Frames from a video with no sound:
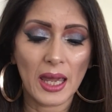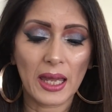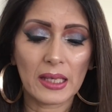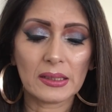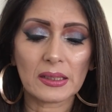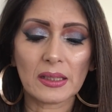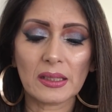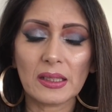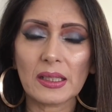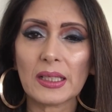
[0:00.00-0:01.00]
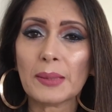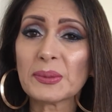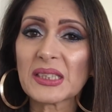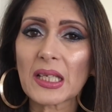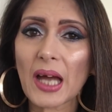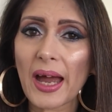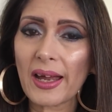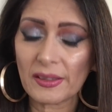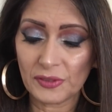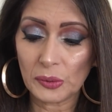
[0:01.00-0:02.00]
And the lipstick I
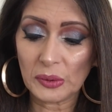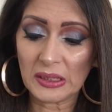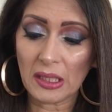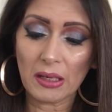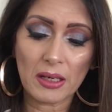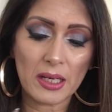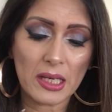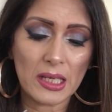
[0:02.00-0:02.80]
have used here